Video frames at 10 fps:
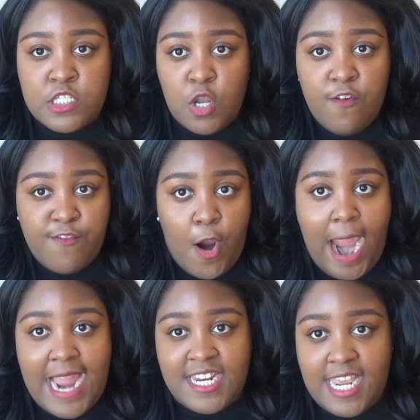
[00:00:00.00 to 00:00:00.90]
So far,
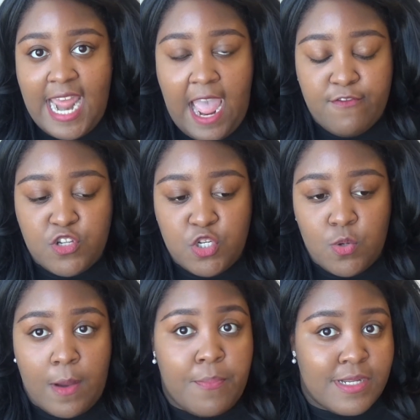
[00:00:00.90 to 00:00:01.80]
I did have
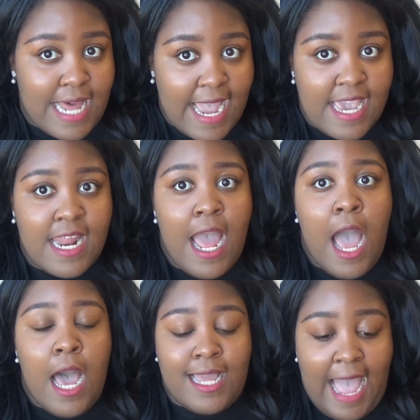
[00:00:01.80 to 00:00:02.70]
to apply it
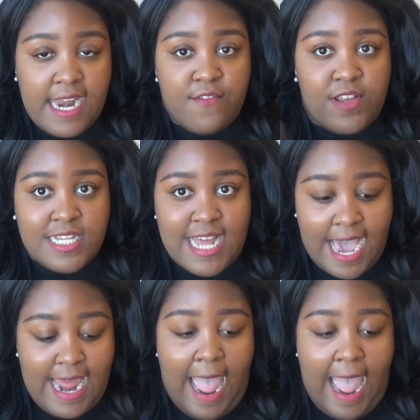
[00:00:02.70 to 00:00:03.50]
kind of a lot.